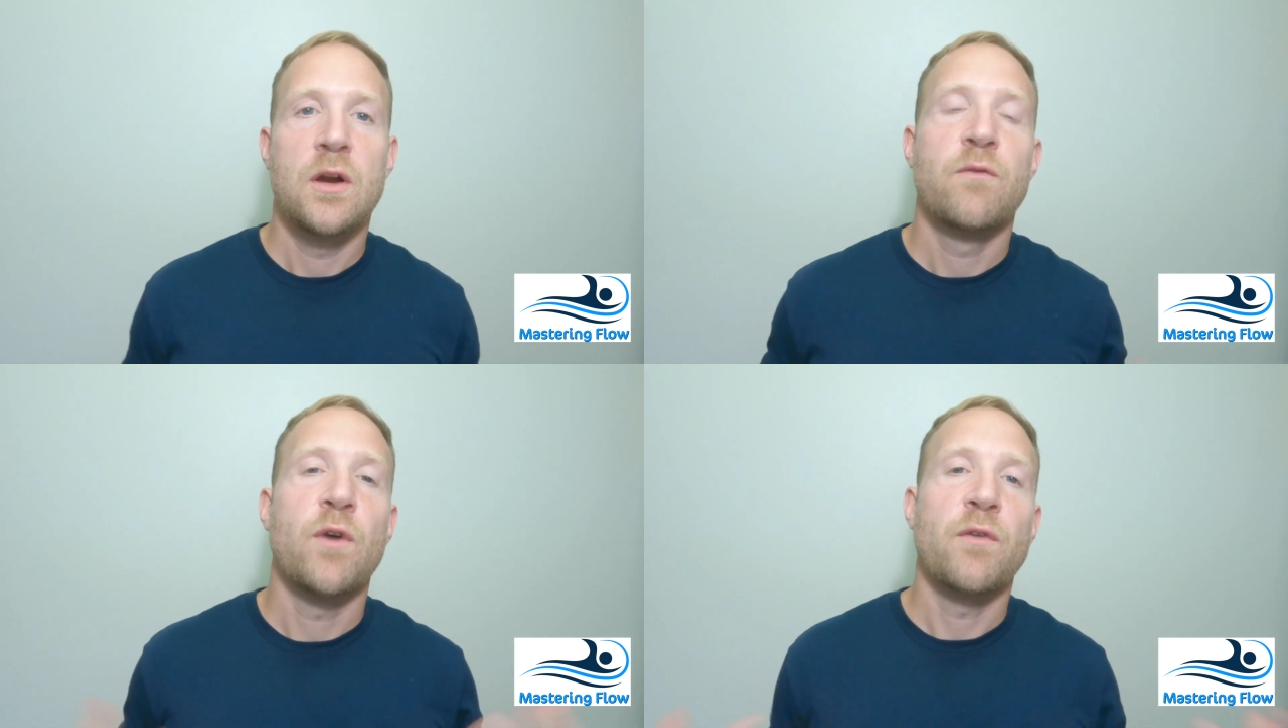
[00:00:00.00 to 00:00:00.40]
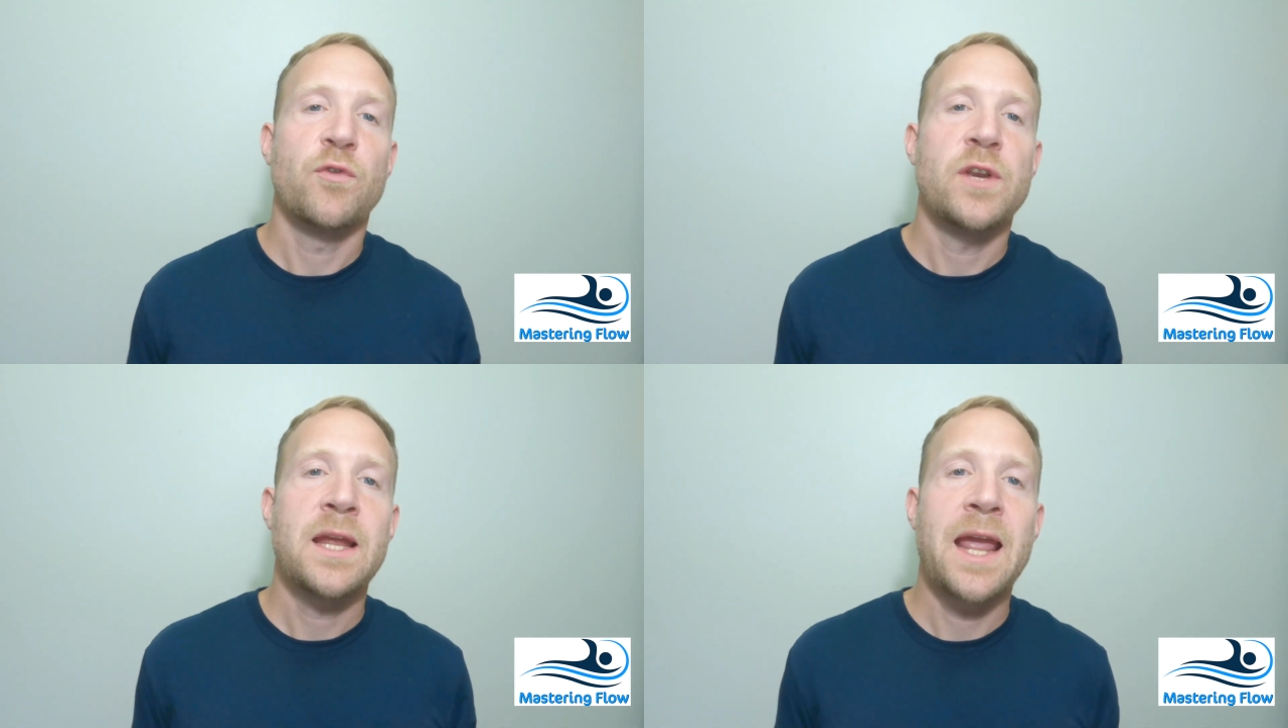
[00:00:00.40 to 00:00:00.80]
For a
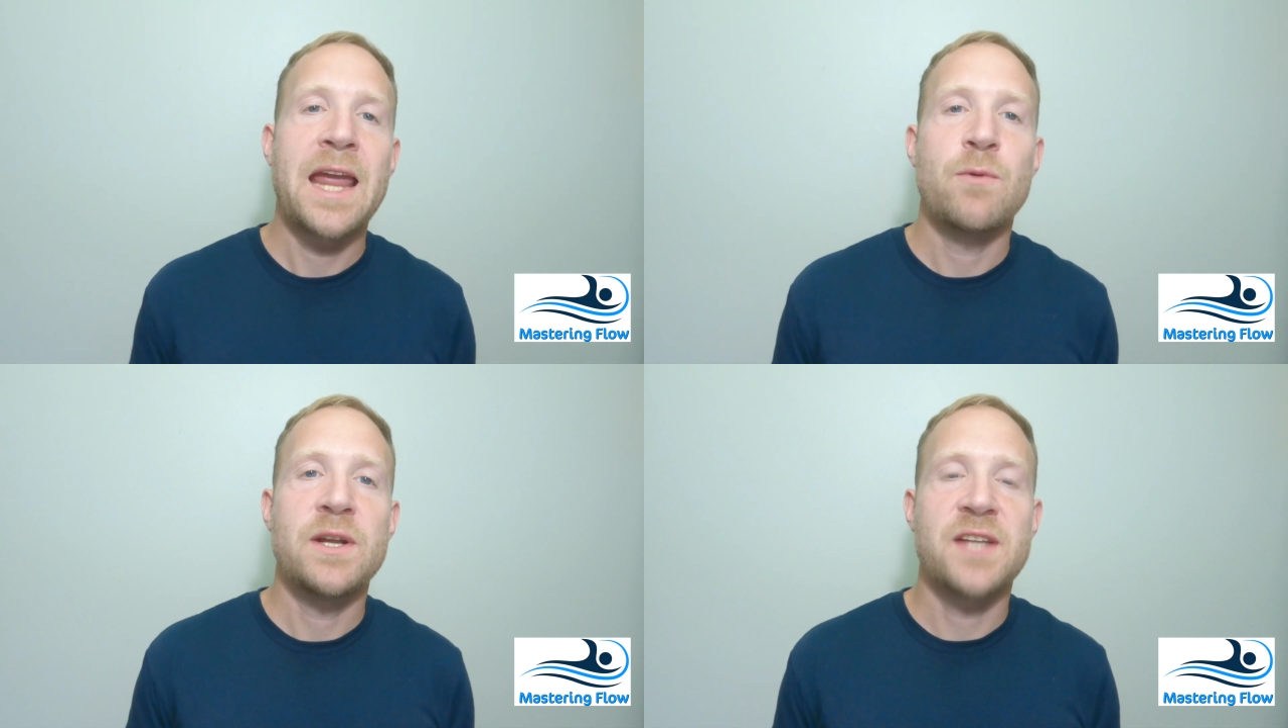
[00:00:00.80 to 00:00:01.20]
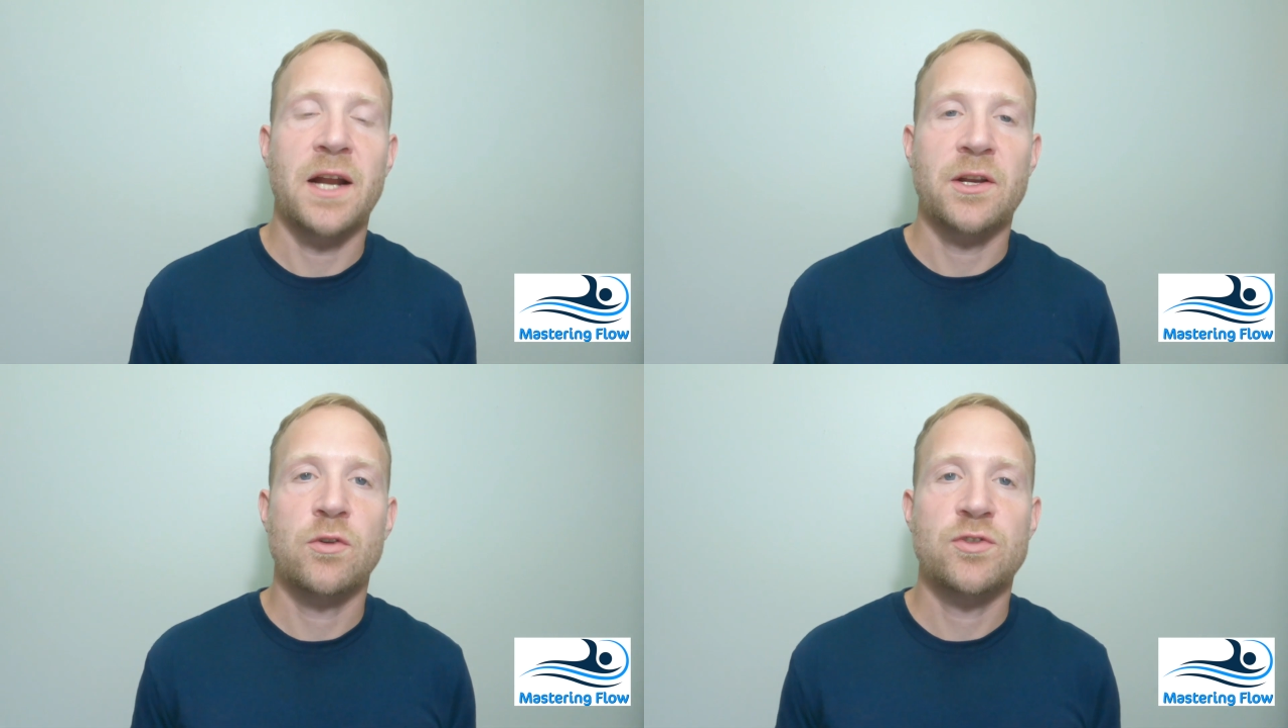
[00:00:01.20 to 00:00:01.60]
free eight week
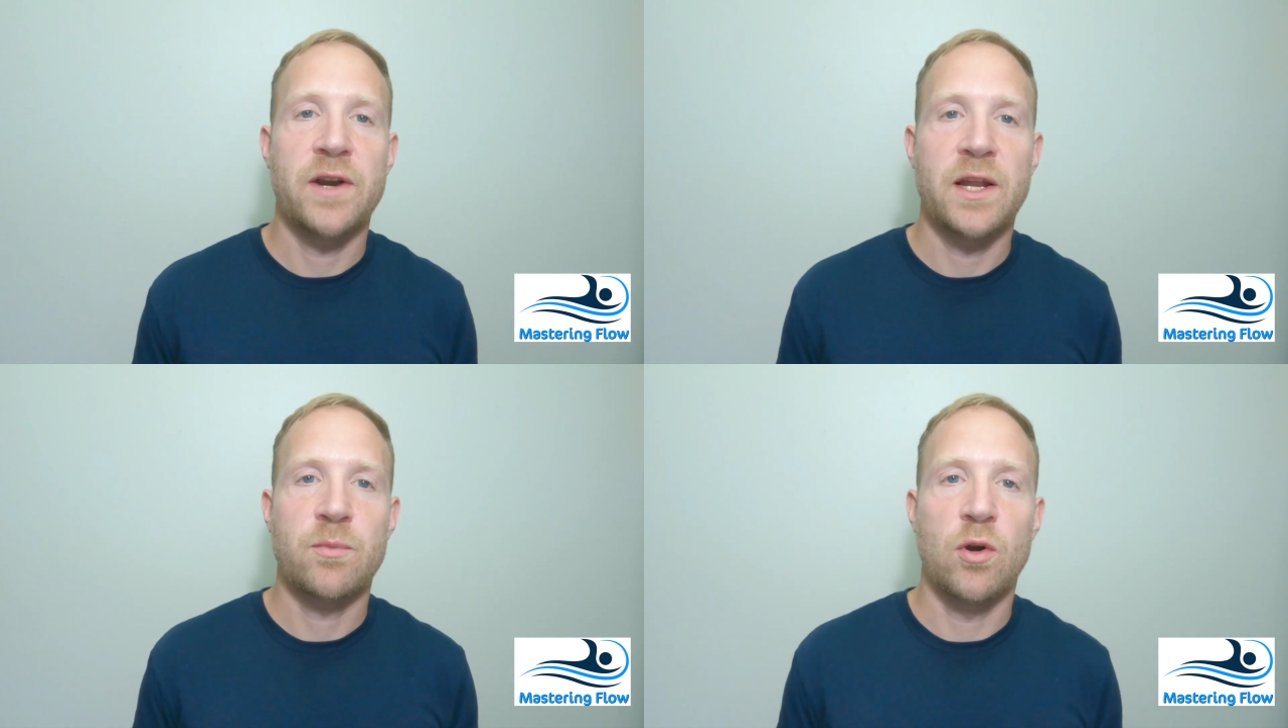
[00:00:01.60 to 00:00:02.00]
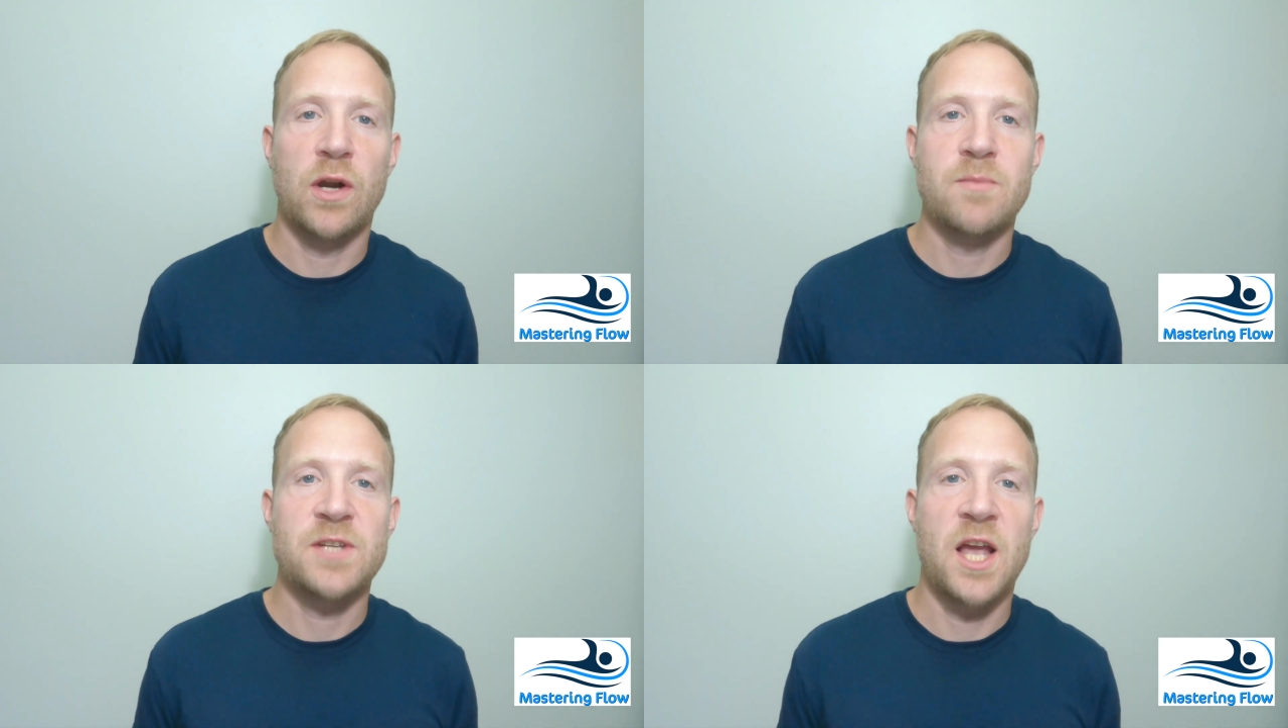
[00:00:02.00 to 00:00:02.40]
tactical training
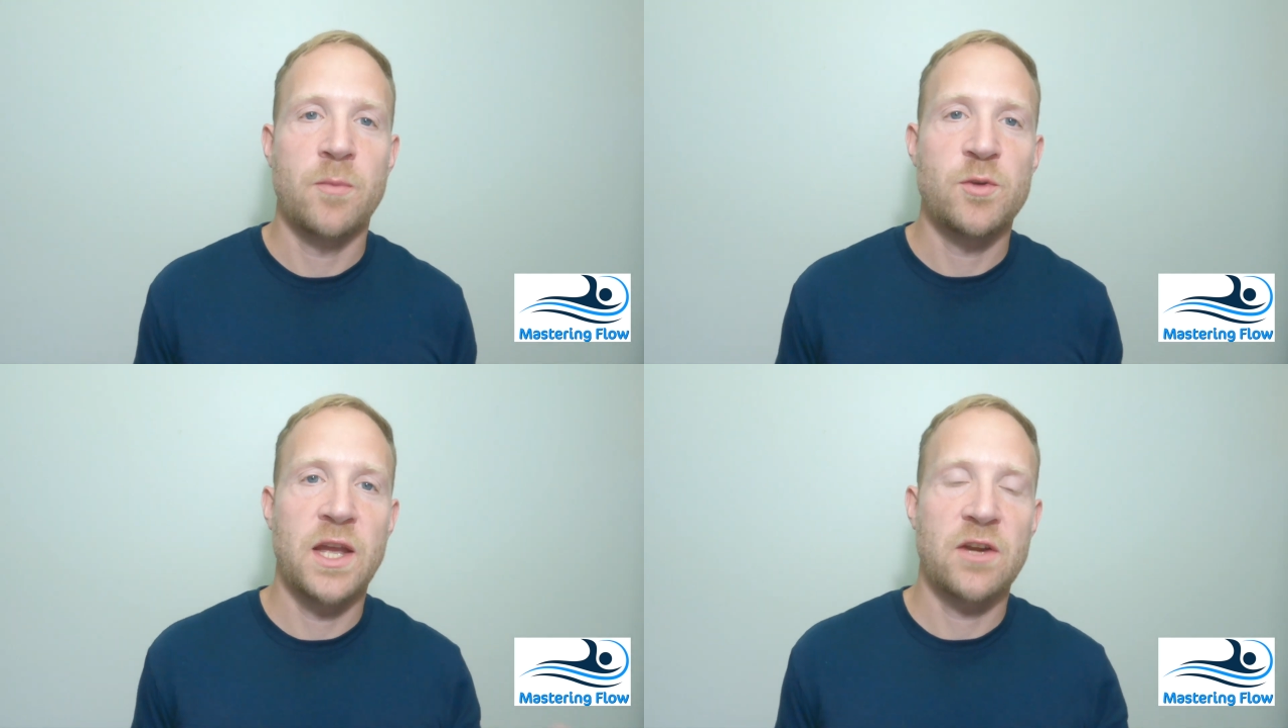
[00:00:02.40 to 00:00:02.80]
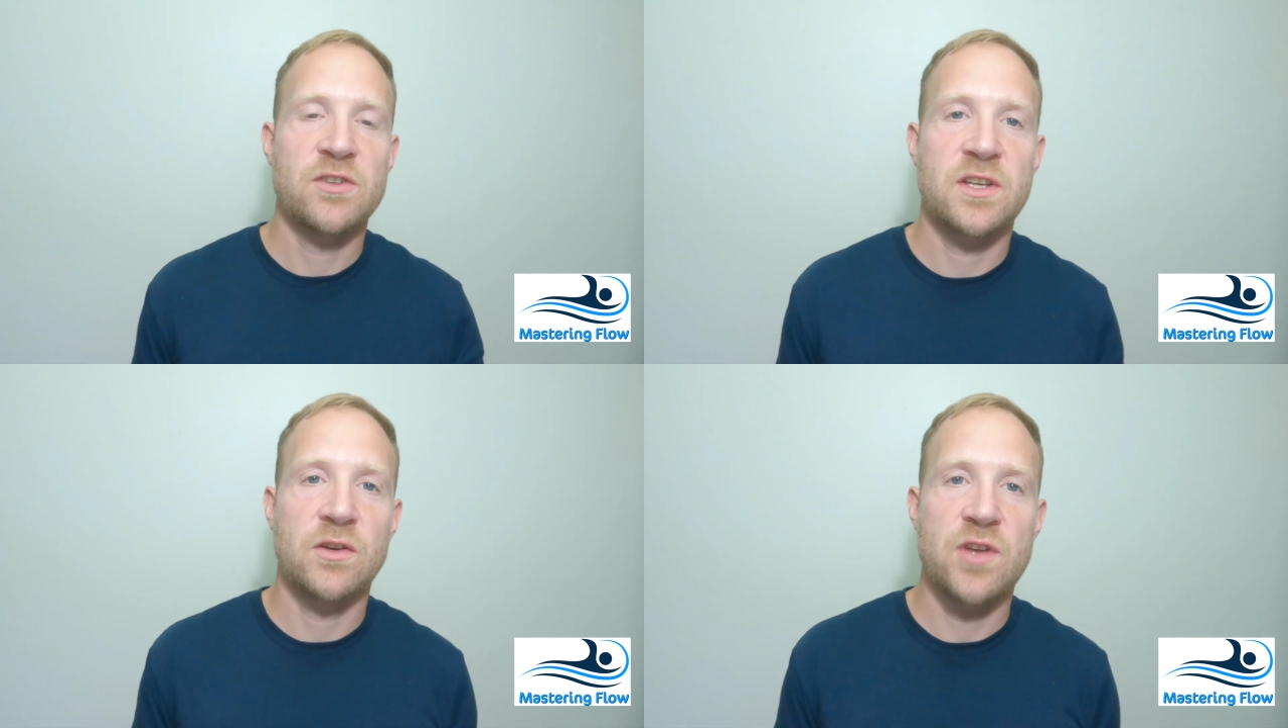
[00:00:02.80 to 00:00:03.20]
program to help you get your
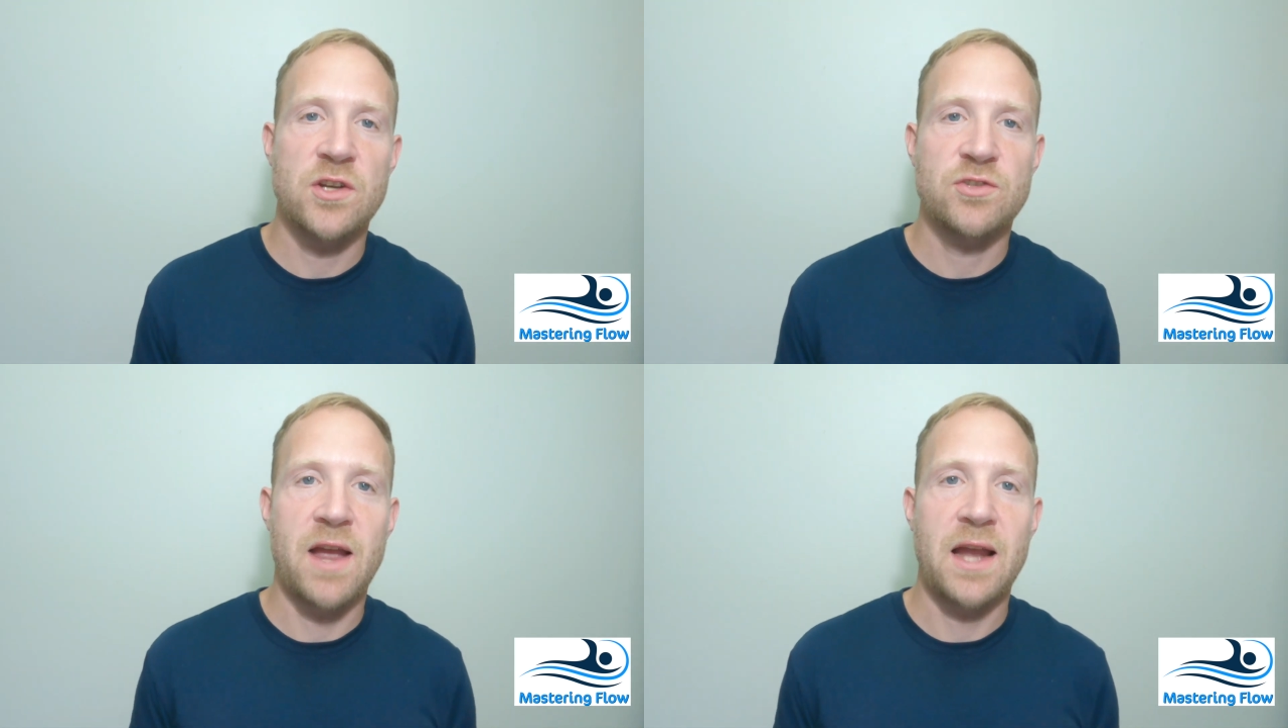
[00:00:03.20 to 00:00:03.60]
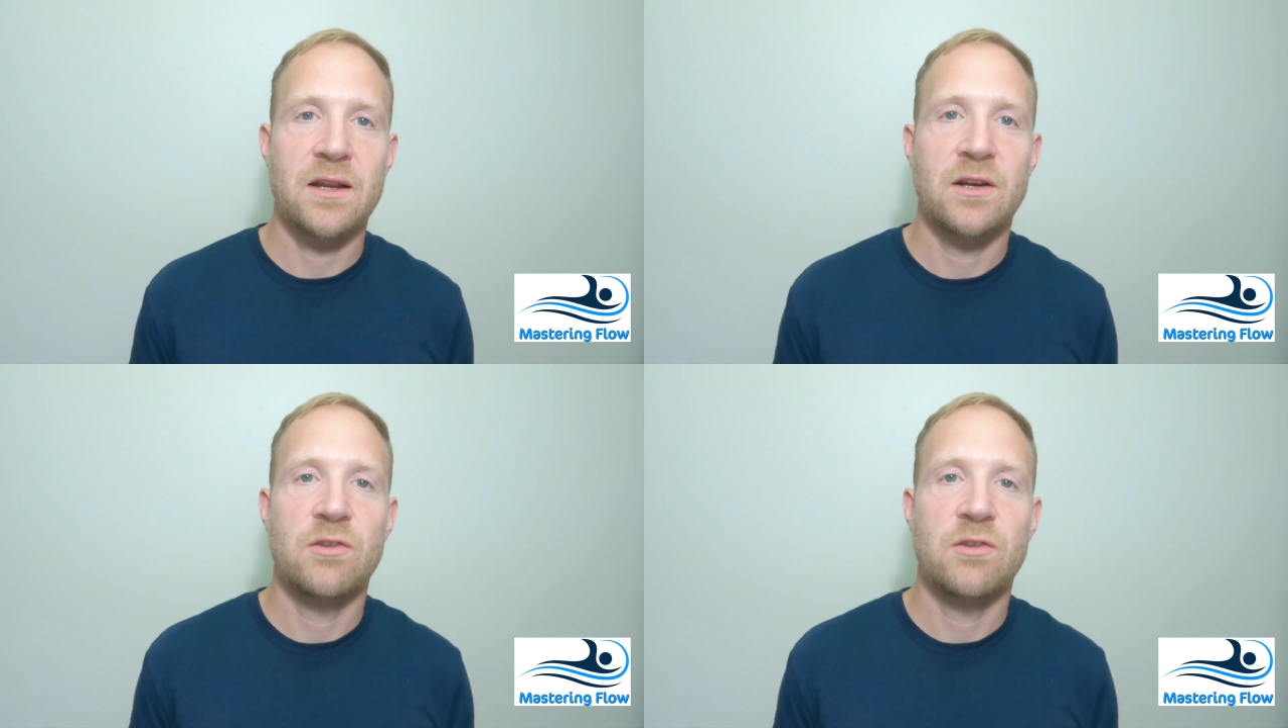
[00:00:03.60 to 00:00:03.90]
skills on track,